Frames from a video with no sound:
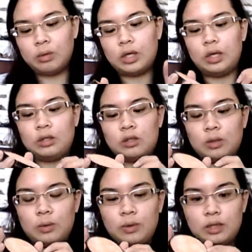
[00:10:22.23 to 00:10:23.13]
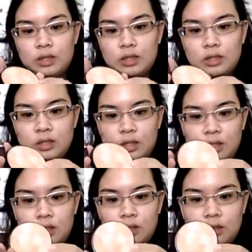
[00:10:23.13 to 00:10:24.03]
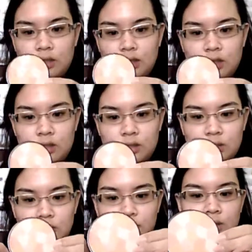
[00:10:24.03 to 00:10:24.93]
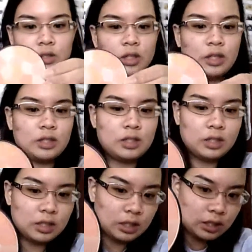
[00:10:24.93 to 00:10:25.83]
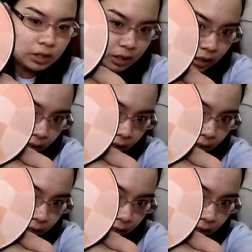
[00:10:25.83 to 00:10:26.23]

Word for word: okay, so this color, I'm gonna try this again.